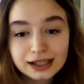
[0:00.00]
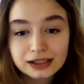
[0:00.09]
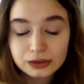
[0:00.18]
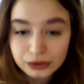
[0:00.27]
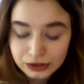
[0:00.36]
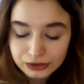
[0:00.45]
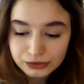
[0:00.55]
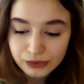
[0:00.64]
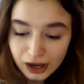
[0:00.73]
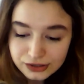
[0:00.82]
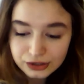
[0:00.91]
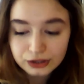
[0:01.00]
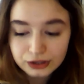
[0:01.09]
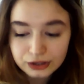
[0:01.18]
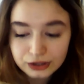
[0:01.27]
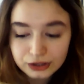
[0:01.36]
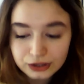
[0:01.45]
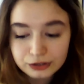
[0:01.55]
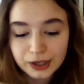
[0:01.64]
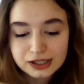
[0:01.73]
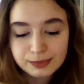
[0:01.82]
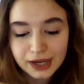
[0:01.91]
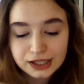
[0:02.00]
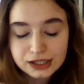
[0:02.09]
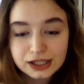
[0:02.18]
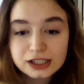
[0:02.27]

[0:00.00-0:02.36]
in order to foster youth participation is to